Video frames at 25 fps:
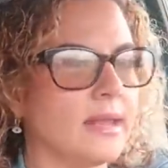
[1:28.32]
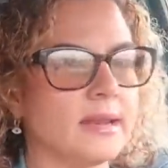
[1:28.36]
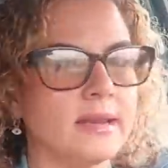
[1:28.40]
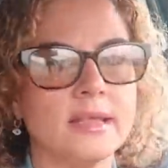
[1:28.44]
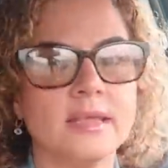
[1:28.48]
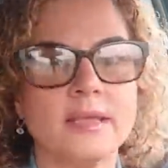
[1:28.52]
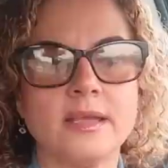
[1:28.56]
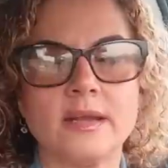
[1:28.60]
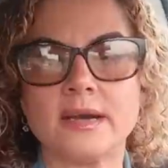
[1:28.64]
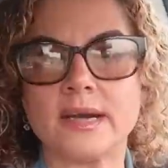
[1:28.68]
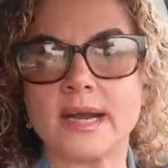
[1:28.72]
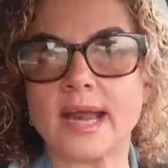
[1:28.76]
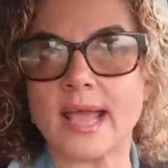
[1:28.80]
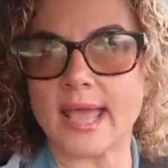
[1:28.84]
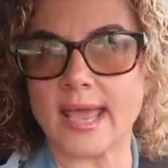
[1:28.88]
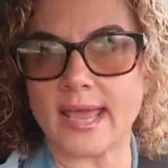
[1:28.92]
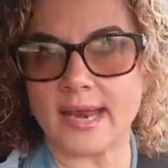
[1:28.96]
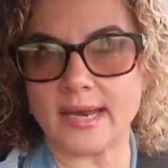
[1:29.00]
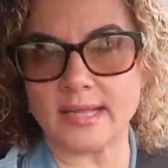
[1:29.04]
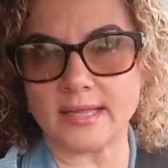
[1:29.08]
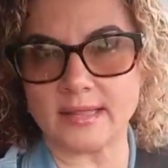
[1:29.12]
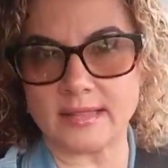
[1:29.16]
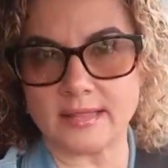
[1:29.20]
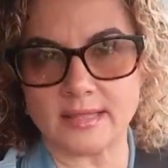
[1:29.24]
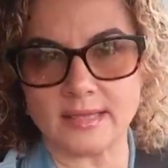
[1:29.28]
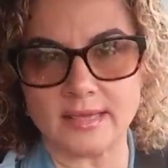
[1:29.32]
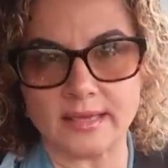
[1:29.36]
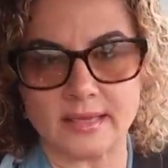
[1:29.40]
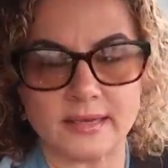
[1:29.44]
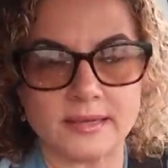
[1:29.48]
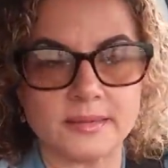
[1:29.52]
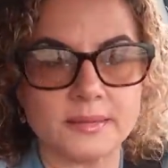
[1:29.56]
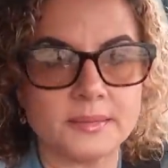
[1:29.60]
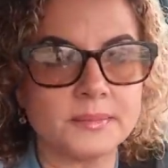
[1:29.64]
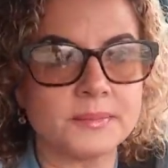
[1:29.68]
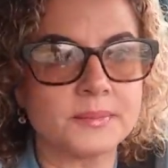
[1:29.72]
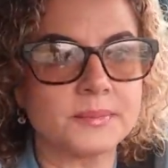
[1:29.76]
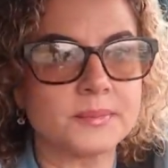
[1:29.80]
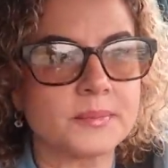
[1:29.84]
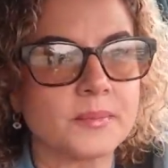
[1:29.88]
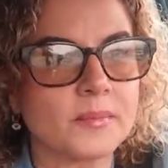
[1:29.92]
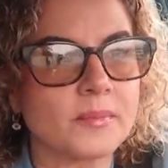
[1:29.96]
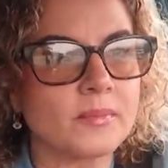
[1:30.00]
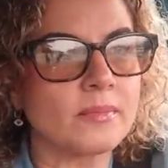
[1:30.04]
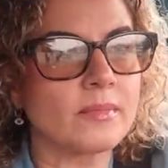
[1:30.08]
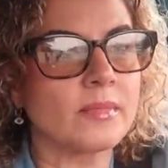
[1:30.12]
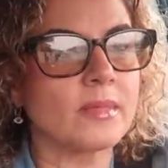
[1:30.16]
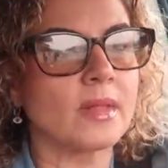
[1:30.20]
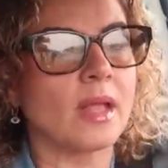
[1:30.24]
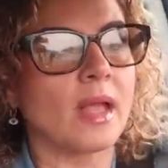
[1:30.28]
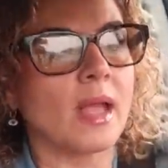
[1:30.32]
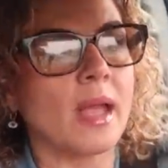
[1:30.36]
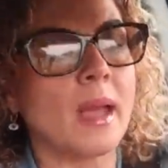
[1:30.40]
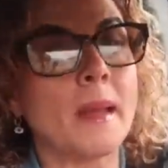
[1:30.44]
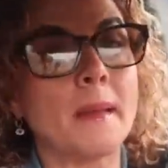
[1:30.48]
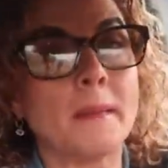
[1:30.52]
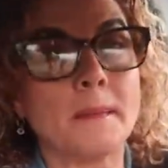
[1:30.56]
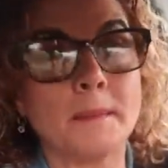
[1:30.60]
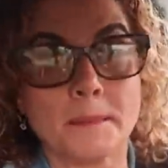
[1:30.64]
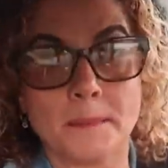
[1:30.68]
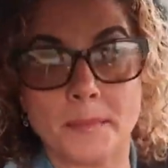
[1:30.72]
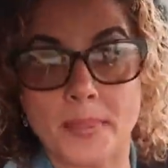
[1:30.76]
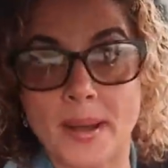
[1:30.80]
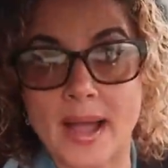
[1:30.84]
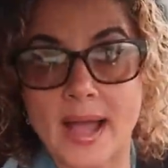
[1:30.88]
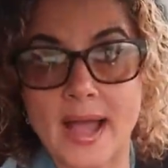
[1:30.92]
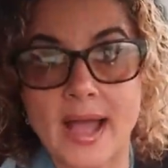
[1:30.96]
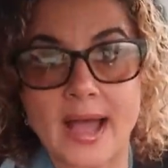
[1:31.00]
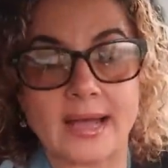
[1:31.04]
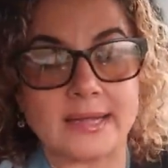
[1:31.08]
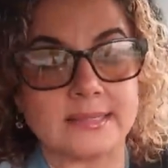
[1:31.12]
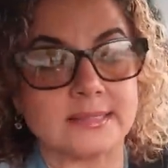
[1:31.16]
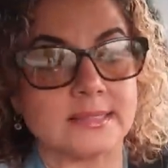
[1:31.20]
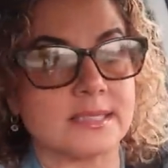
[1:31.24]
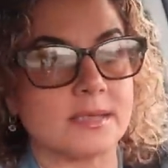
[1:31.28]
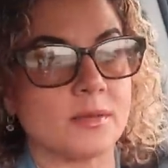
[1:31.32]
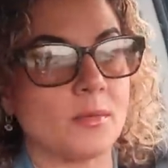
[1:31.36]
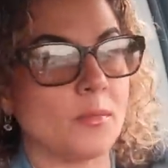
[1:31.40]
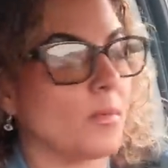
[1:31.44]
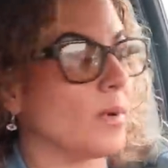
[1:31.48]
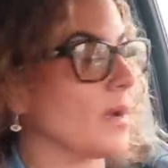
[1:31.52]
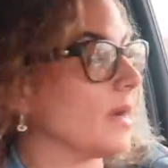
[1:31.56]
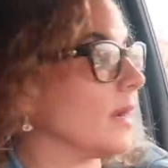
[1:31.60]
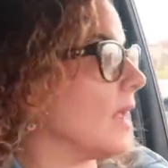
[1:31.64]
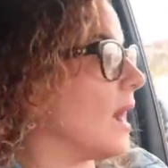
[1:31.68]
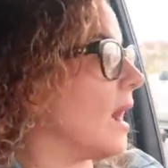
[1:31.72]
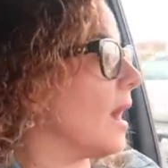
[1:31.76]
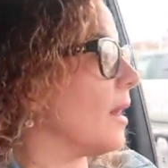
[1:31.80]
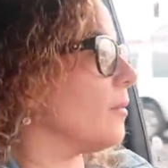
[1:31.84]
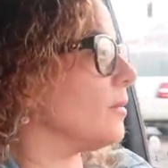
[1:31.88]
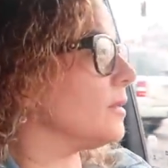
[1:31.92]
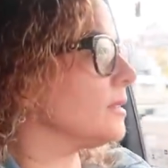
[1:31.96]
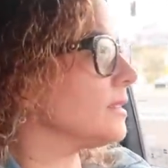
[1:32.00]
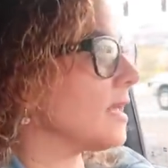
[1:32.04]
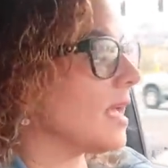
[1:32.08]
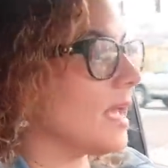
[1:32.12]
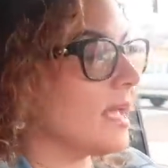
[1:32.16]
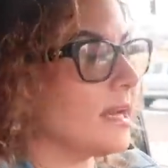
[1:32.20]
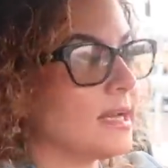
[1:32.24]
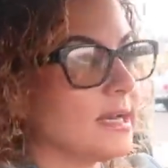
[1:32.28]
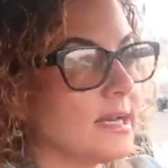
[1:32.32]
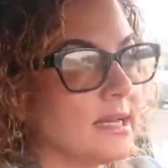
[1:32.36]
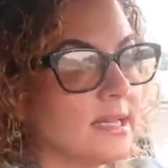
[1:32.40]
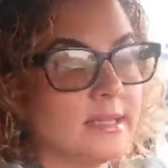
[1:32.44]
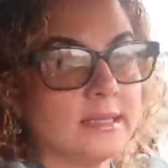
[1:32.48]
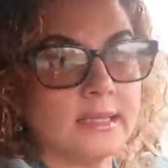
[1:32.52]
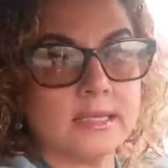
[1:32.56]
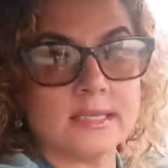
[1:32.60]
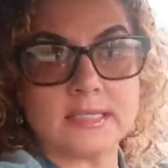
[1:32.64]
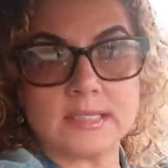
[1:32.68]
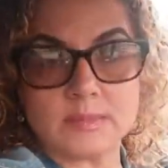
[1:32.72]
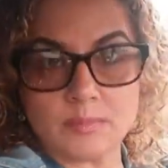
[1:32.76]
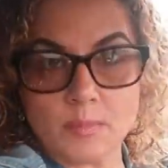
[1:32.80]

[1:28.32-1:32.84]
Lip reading: hear anything. But when I was editing this